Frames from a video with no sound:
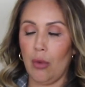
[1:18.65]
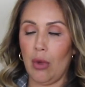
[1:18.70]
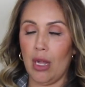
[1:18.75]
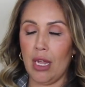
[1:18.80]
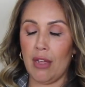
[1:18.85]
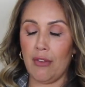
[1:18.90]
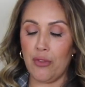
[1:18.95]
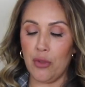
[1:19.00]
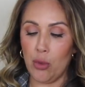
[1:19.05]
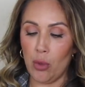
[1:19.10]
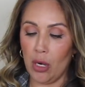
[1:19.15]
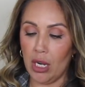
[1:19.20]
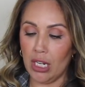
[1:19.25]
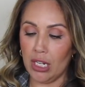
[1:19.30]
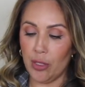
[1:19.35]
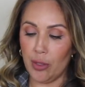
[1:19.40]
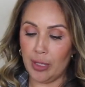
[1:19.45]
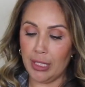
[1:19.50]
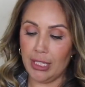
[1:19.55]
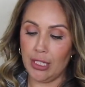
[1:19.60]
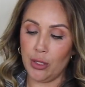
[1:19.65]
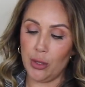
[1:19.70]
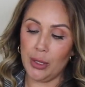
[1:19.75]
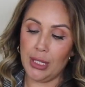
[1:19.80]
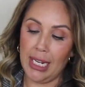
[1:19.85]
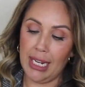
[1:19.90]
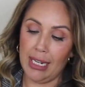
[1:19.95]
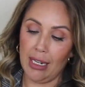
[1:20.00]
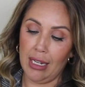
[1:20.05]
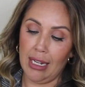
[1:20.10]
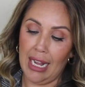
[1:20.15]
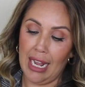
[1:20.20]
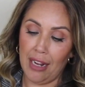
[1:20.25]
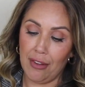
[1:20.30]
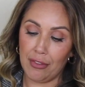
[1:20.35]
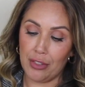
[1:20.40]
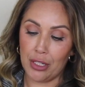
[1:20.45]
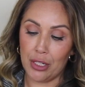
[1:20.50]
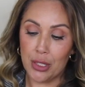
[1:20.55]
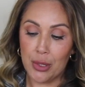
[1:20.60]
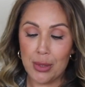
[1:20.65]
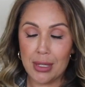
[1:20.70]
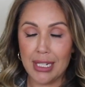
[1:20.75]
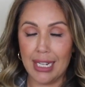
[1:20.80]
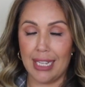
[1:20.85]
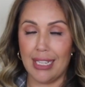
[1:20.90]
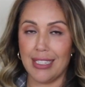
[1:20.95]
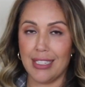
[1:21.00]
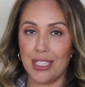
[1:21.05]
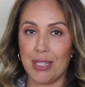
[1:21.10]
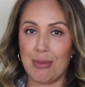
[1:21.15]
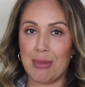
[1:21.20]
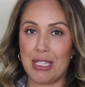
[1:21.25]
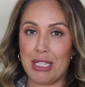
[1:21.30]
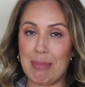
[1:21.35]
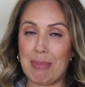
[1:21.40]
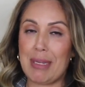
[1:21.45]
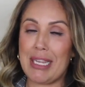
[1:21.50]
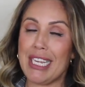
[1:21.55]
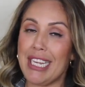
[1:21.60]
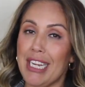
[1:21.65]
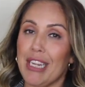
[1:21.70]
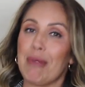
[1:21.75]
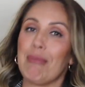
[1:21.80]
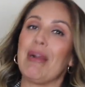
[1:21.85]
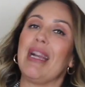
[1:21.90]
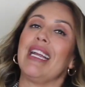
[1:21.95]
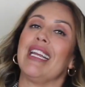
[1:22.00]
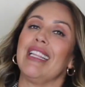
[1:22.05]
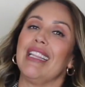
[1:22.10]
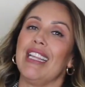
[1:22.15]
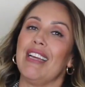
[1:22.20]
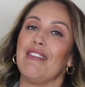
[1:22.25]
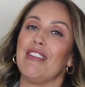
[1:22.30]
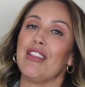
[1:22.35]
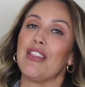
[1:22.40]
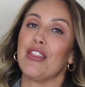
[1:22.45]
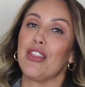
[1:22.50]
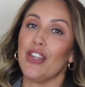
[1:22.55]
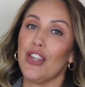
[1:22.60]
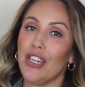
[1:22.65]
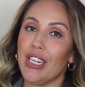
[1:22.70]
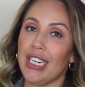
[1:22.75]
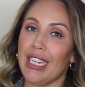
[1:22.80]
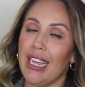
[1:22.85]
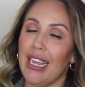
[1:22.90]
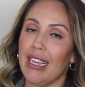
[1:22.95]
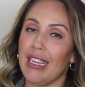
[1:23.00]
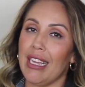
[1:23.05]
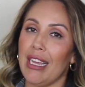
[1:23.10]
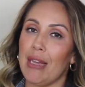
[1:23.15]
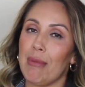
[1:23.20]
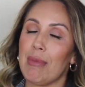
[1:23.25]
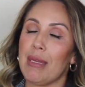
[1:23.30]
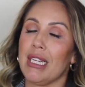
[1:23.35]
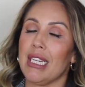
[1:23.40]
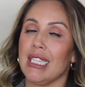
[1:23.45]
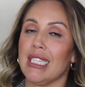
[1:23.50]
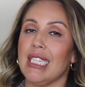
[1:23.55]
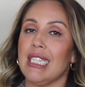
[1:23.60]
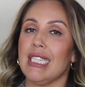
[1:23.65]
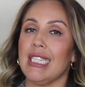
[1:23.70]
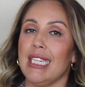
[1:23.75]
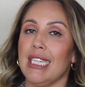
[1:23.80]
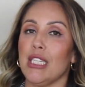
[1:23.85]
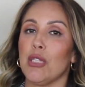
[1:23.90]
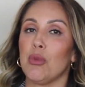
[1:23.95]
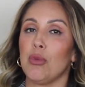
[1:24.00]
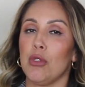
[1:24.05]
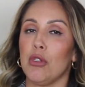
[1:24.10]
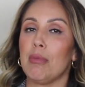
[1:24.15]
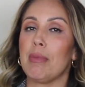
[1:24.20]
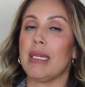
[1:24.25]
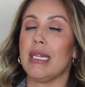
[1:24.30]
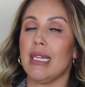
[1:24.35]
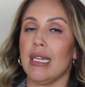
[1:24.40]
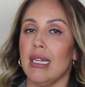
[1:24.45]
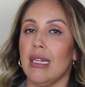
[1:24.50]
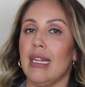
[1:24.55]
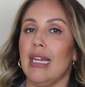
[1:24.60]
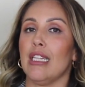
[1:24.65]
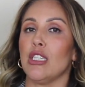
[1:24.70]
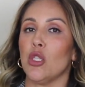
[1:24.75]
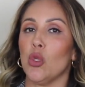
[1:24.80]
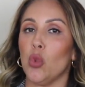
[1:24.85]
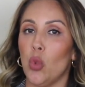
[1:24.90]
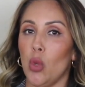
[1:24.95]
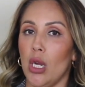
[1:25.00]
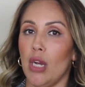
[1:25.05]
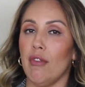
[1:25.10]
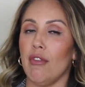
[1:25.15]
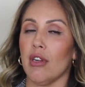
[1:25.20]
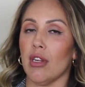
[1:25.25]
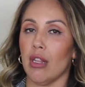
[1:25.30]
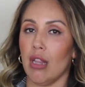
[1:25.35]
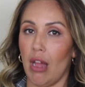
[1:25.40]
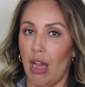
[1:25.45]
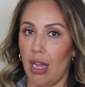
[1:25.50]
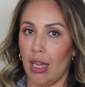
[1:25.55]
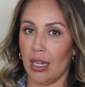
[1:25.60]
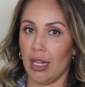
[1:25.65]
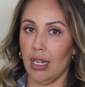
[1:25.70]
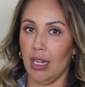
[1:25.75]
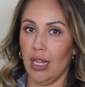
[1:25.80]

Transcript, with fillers: If you are going to take an afternoon test, you must be here by 11:30 a.m. because the test will begin at 12 o'clock.